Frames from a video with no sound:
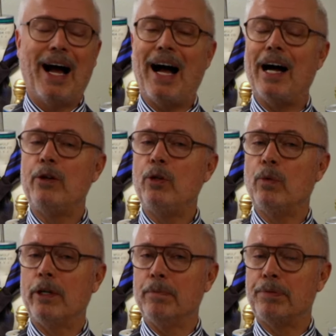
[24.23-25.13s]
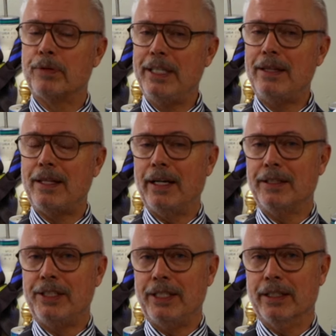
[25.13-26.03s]
How do you want to print
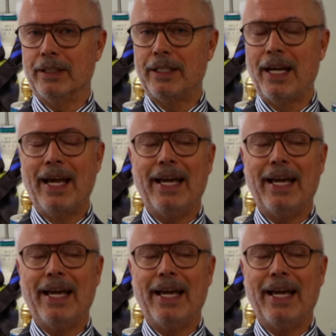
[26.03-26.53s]
that silk